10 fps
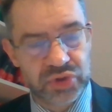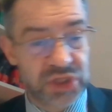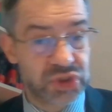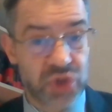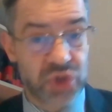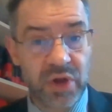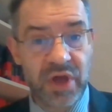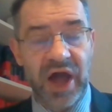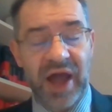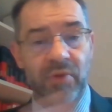And so
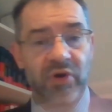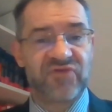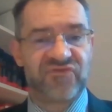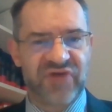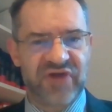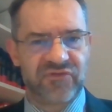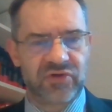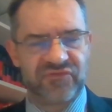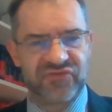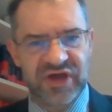I'm all in favor
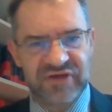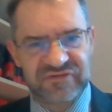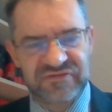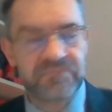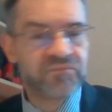of this.